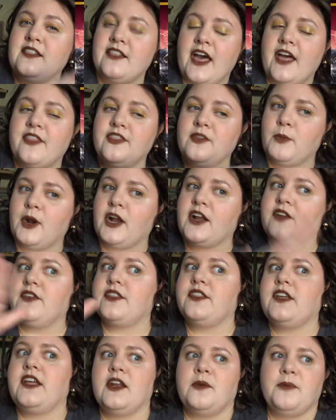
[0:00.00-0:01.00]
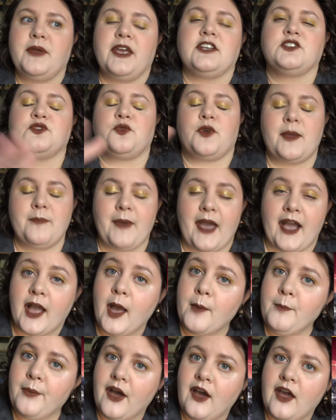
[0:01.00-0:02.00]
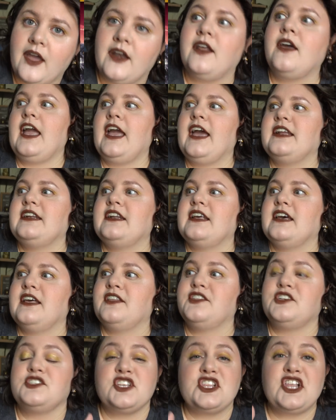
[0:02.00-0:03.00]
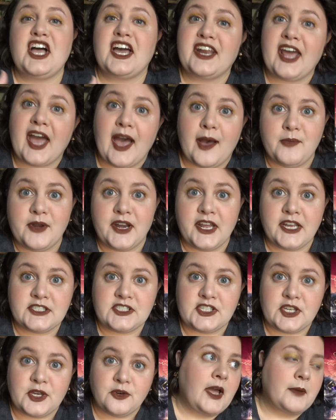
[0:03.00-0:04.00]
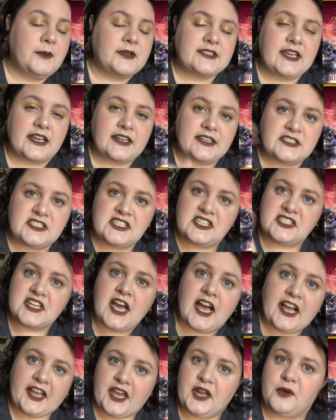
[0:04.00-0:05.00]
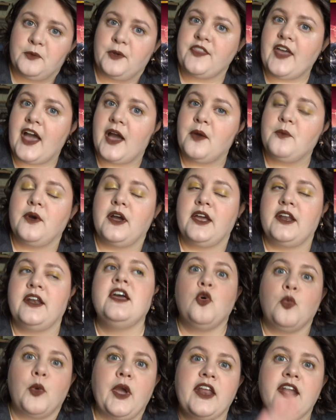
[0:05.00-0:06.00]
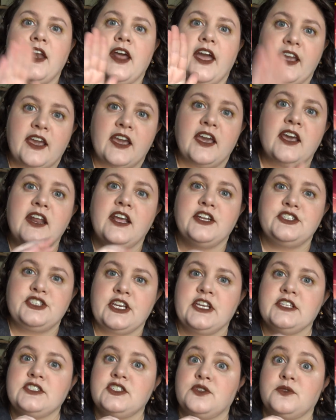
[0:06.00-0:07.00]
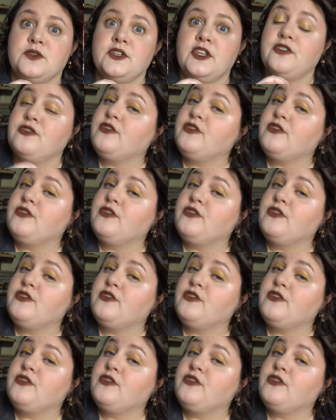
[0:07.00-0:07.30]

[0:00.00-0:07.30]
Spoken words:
that the Mark of Athena picks right back up on. And there's a lot happening. So I'm excited to tuck in with that one when I get a chance to really